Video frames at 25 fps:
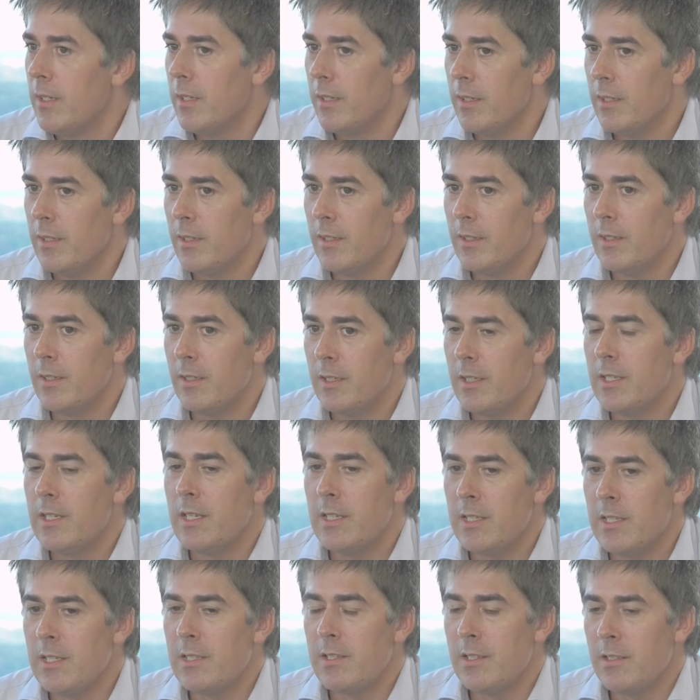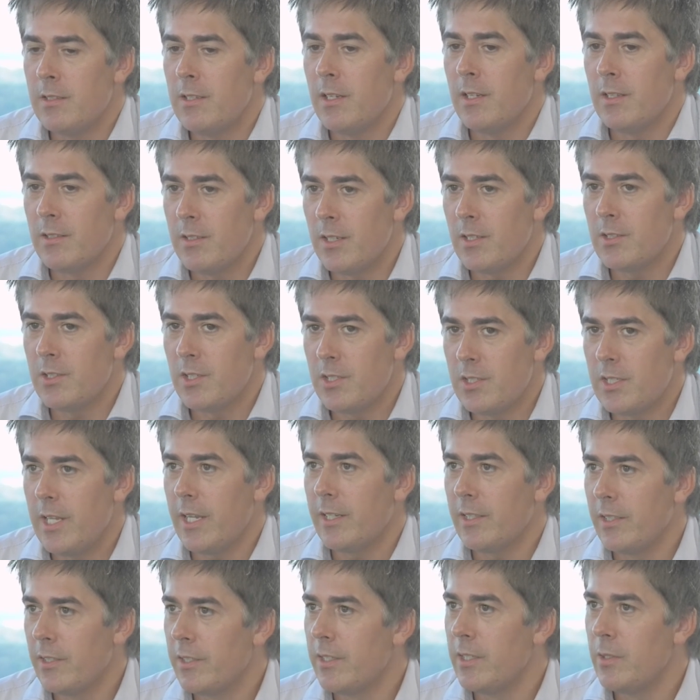does this
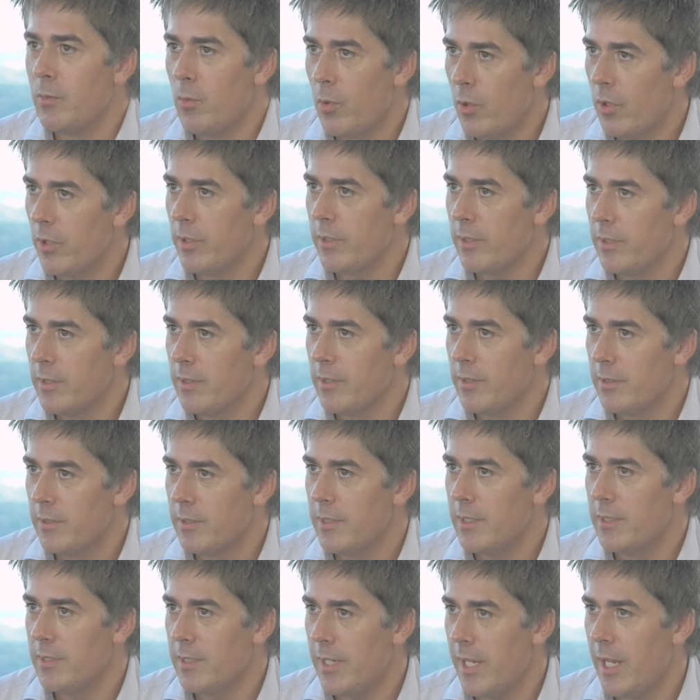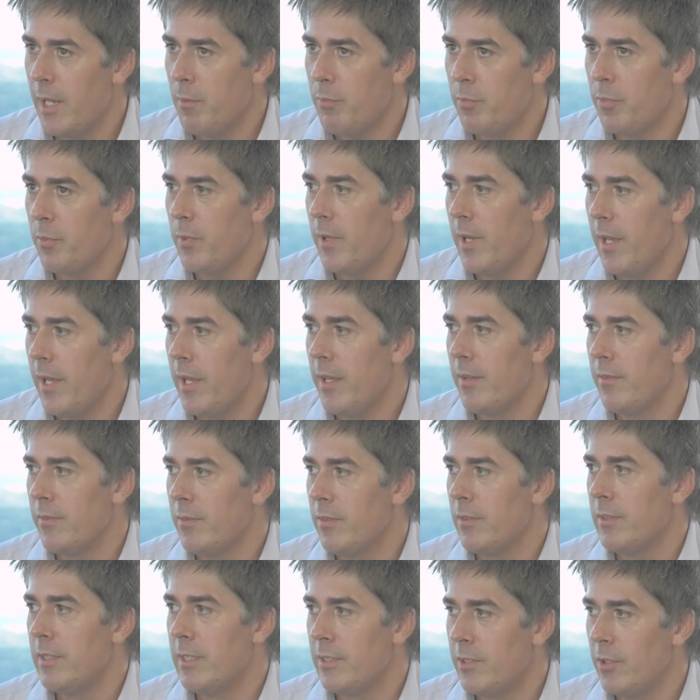technically work, this app, and
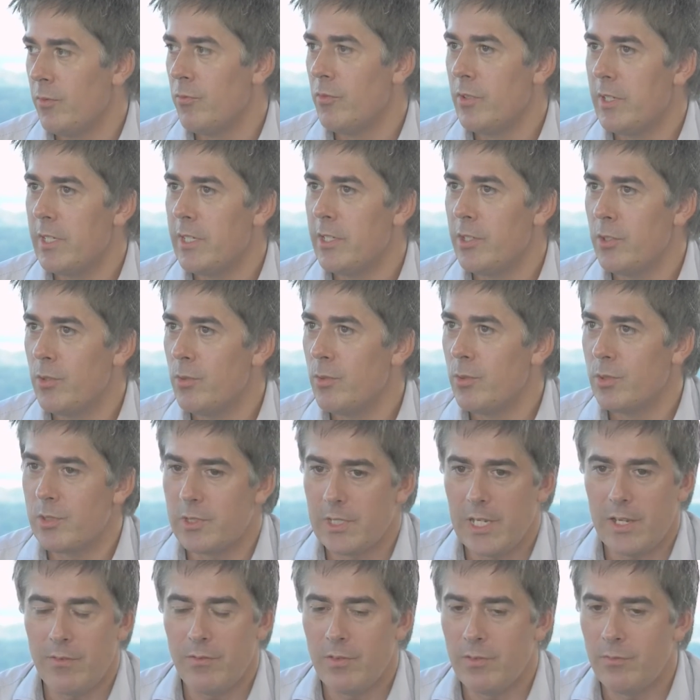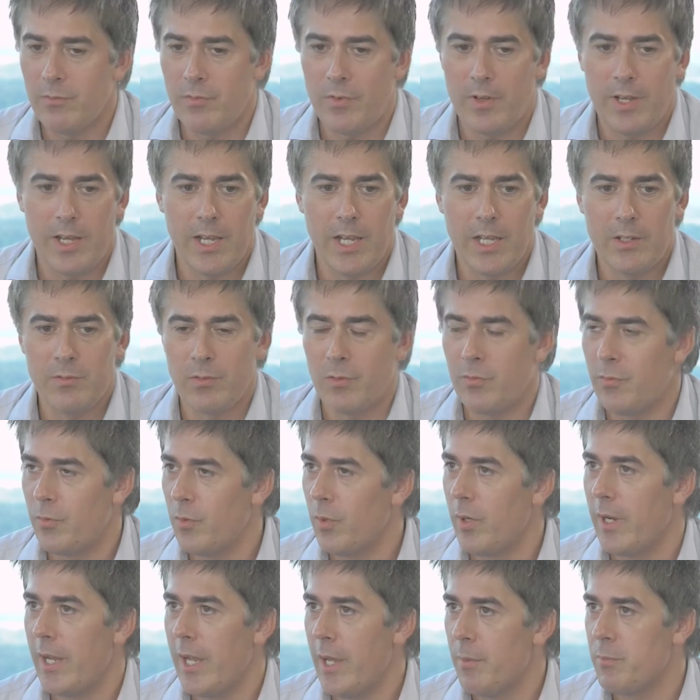did they really use 7, 5, or
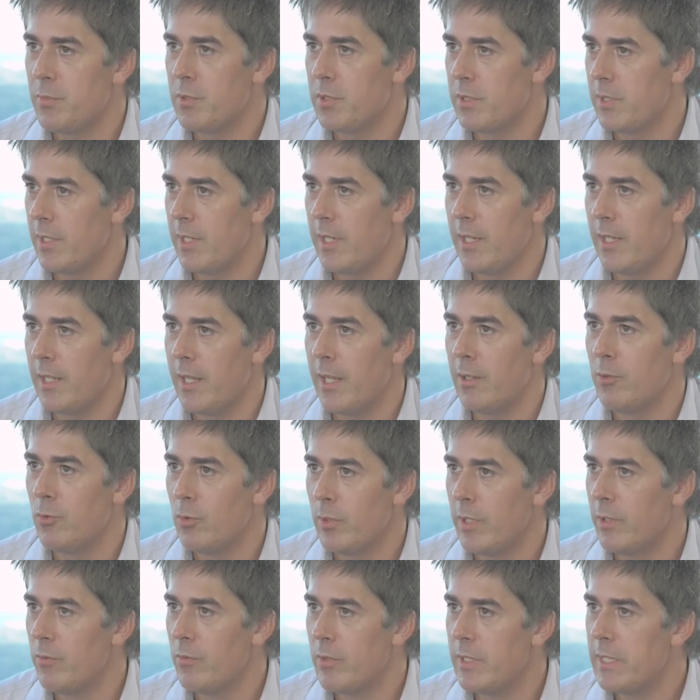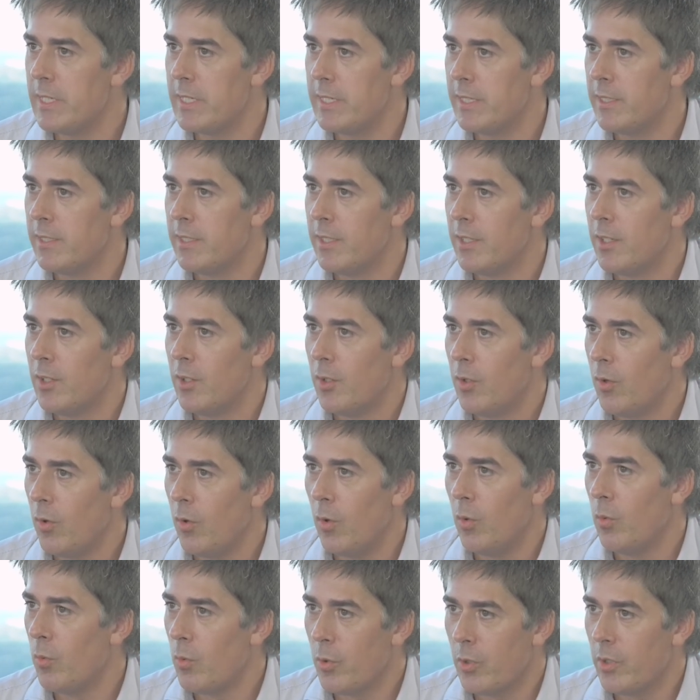4 apps, and do they really
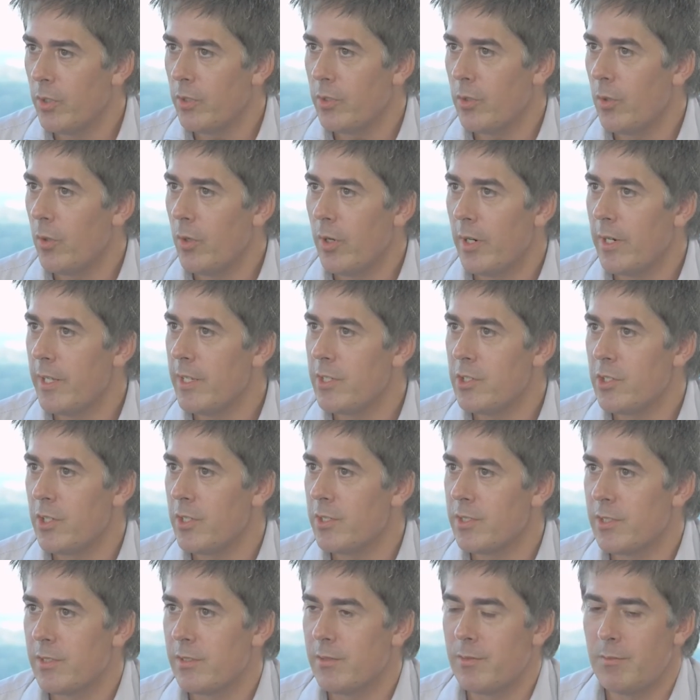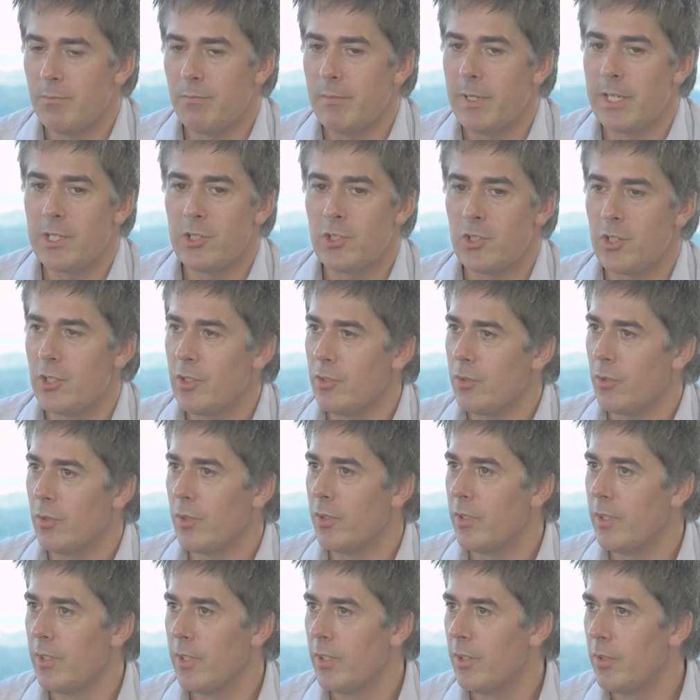all work, or are they just mentioned
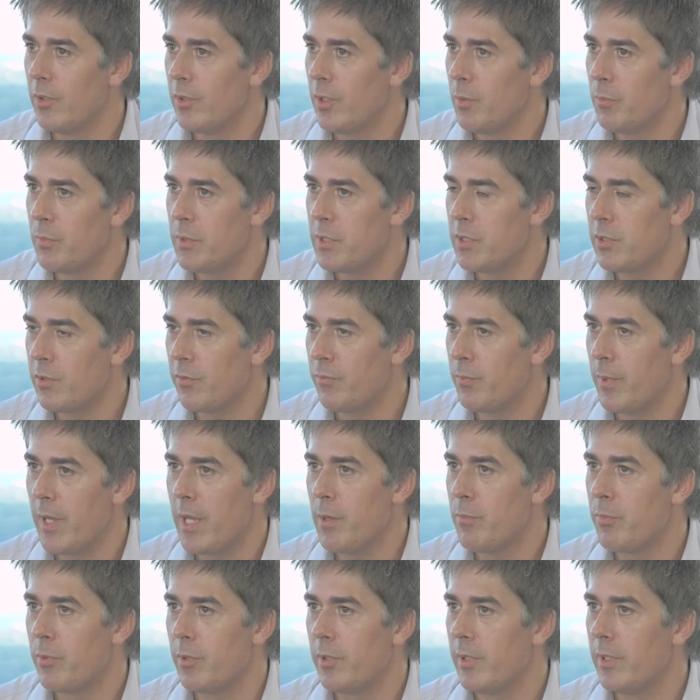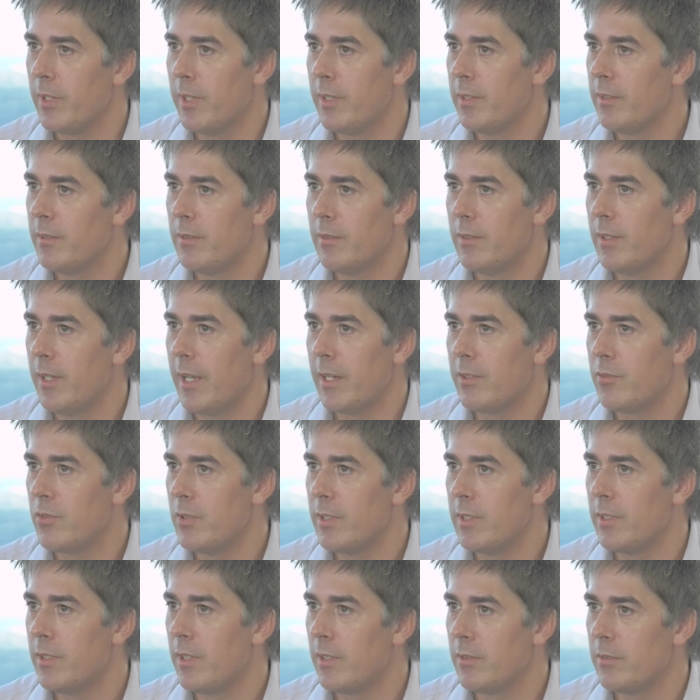on a piece of paper and
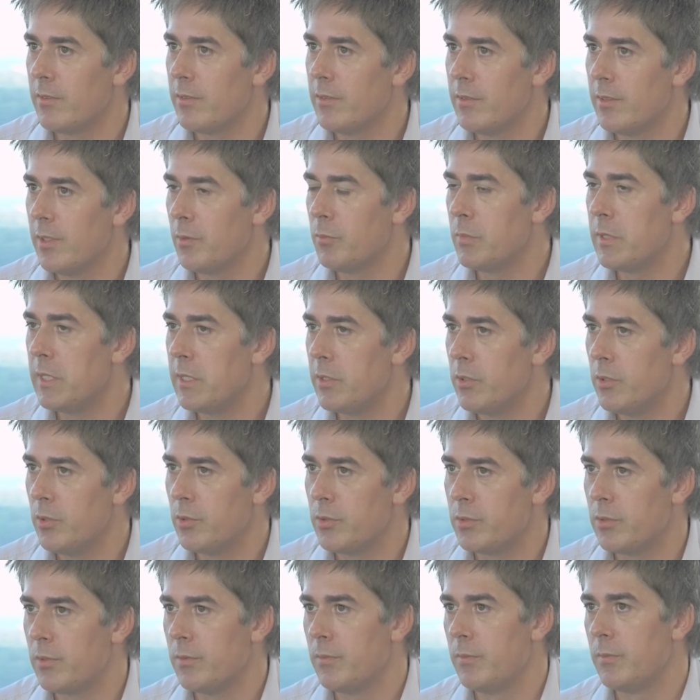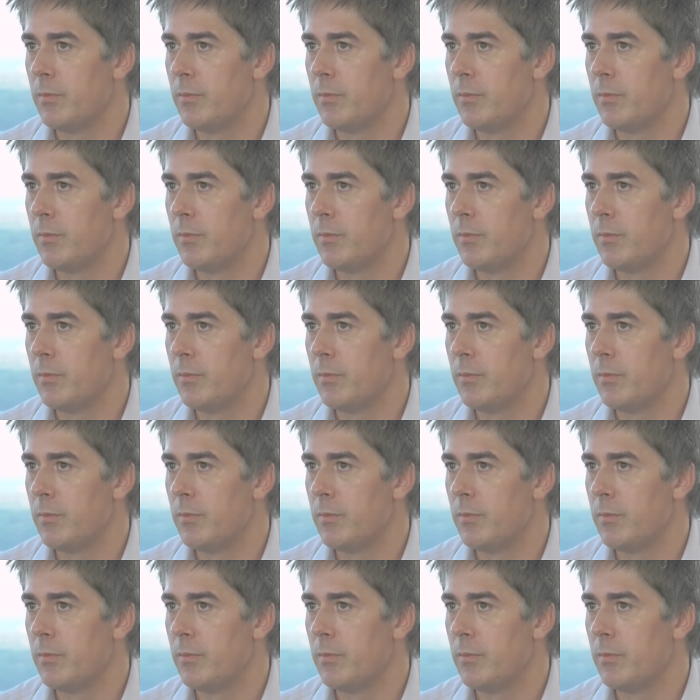actually not being used?